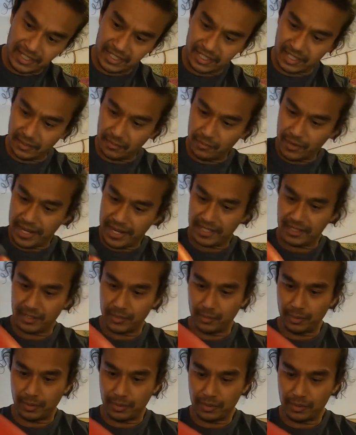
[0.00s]
in where it's
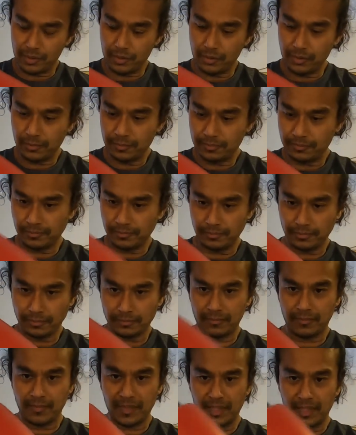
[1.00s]
supposed to.
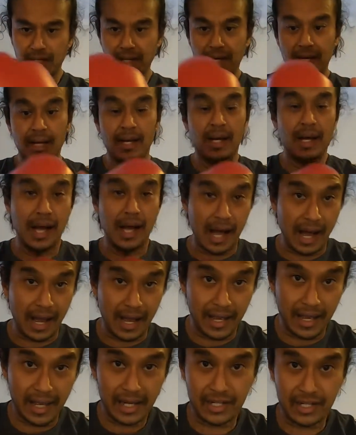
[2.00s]
I
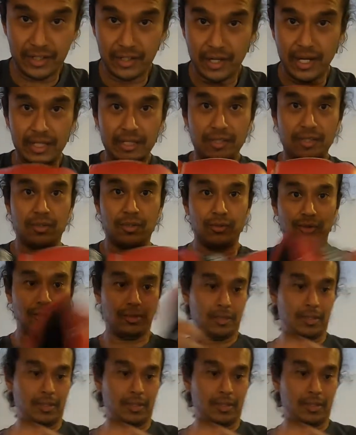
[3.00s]
had a chance to